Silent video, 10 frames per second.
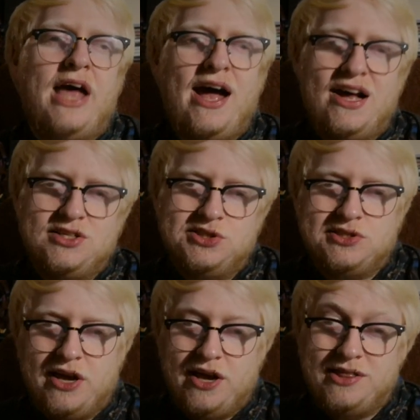as
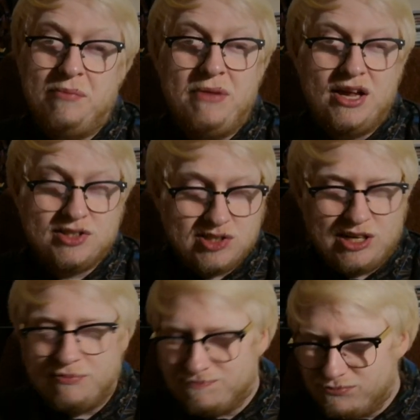the Märzen, and
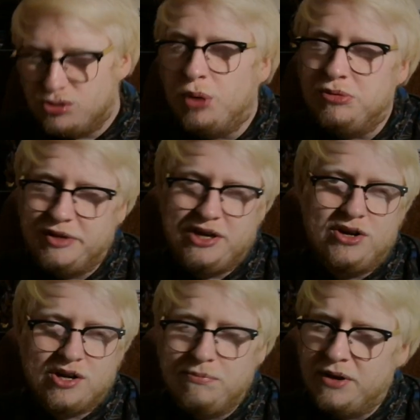I'm probably
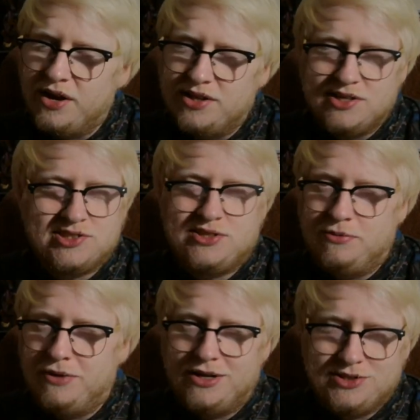going to compare this to the
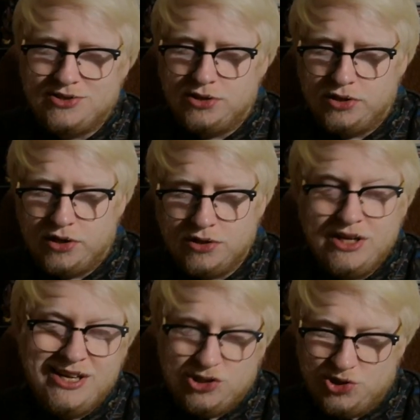Märzen a lot,
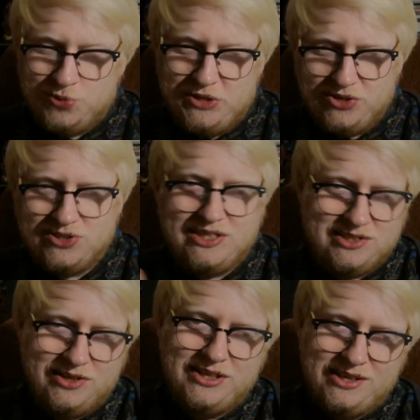just because
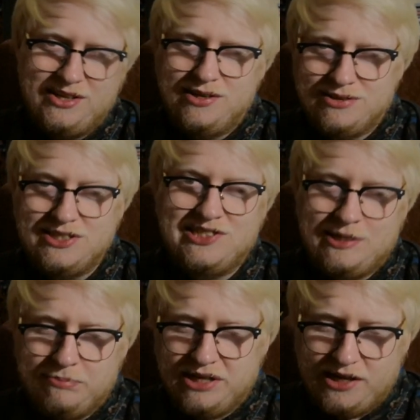it's like the
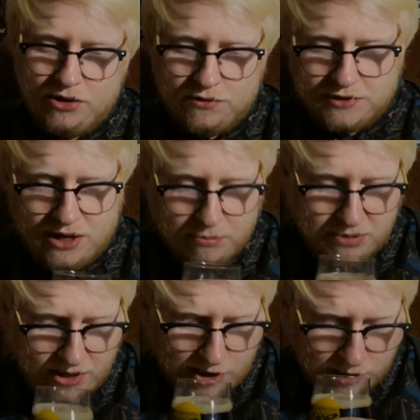sibling of that beer.